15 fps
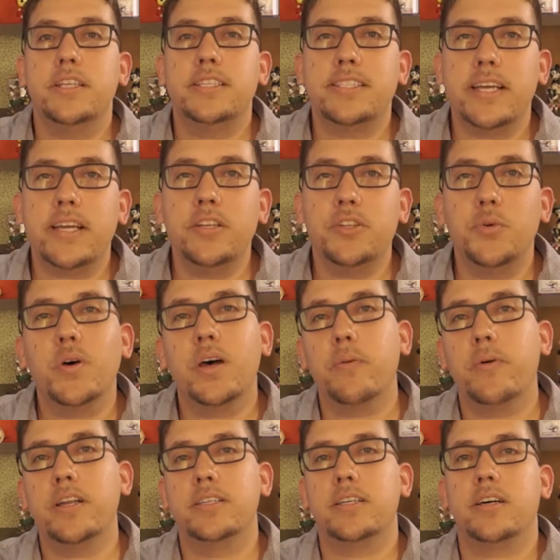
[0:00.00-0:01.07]
the second tool I
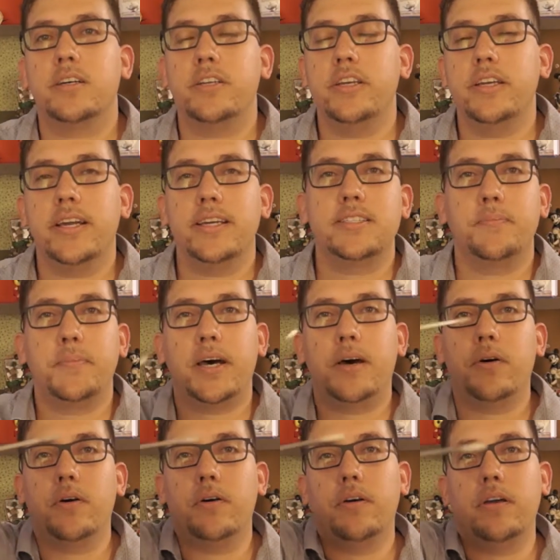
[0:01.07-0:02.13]
want to talk to you guys
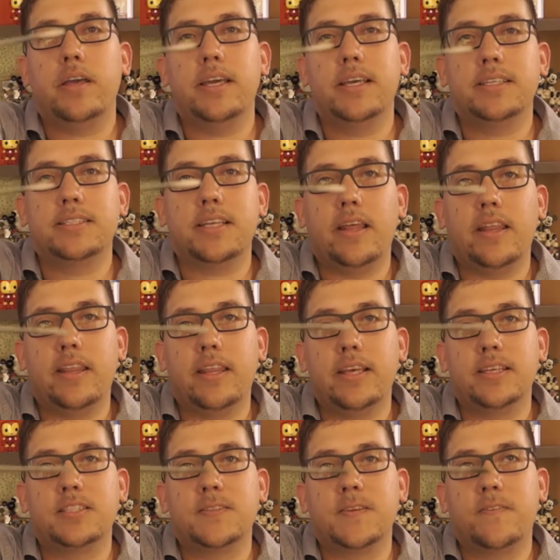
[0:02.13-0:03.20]
about is
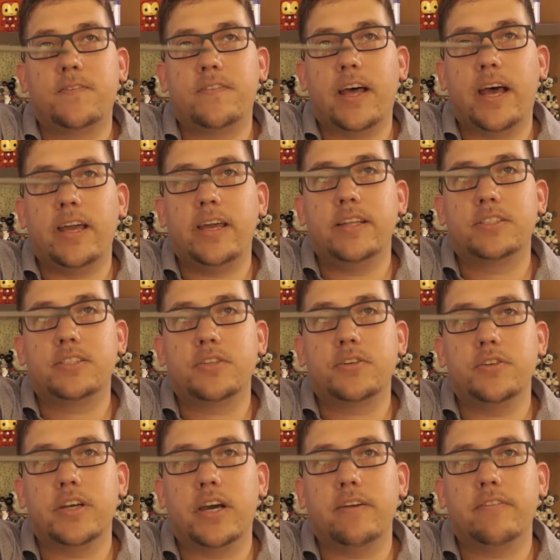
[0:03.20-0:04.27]
this flathead
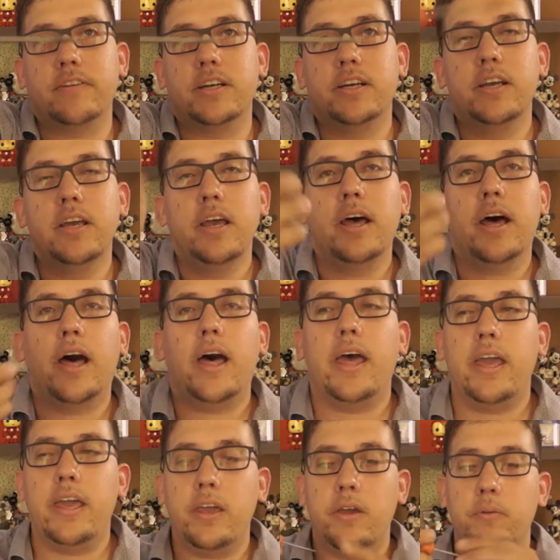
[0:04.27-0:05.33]
screwdriver.
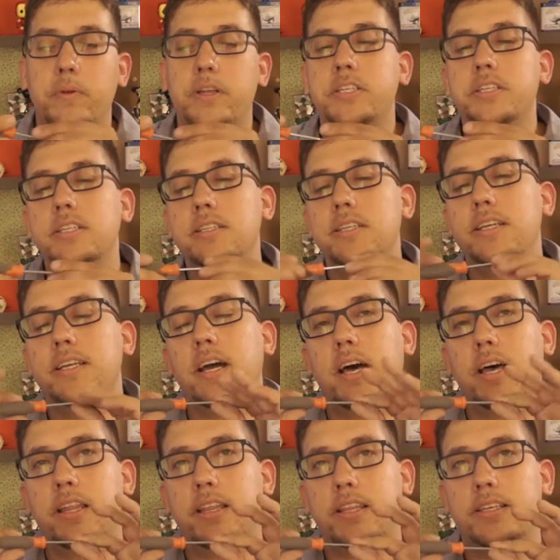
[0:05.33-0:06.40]
I originally
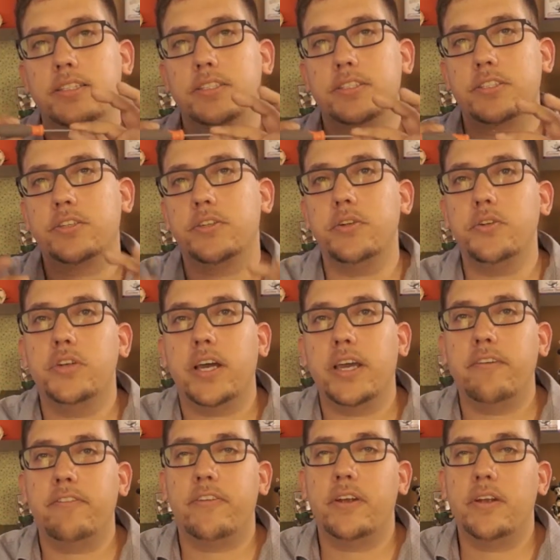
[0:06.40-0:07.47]
got this
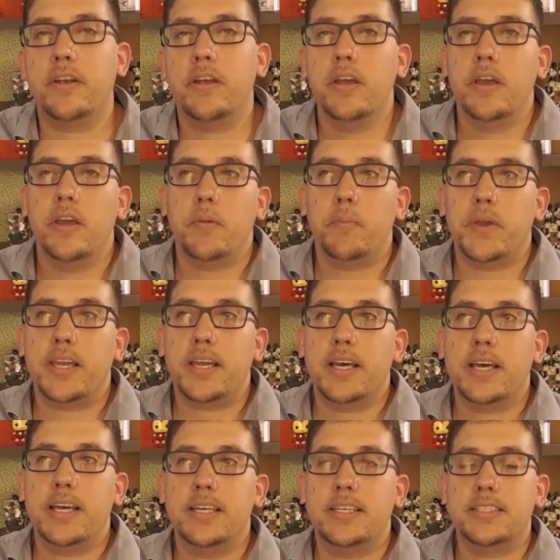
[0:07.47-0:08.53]
screwdriver
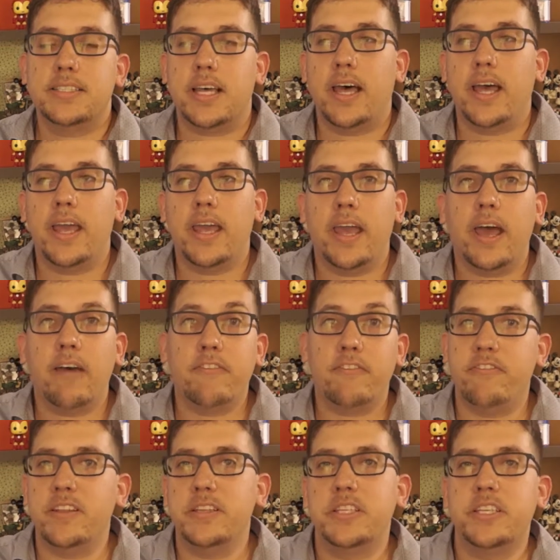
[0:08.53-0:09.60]
because I have a
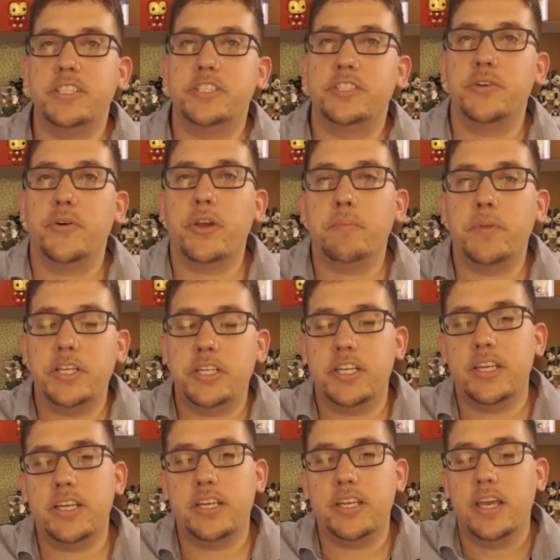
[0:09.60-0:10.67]
vintage sewing
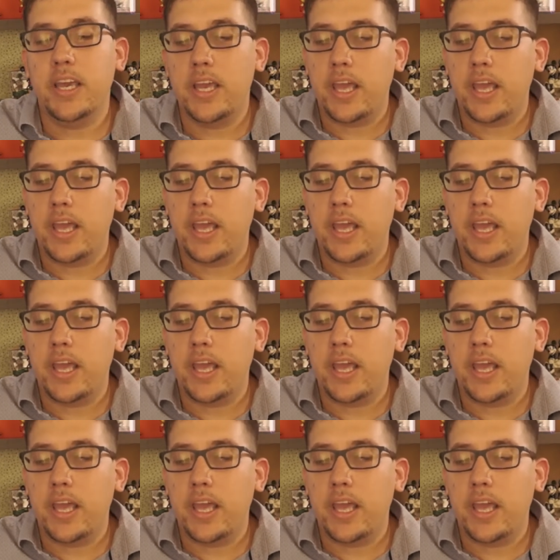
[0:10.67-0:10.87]
machine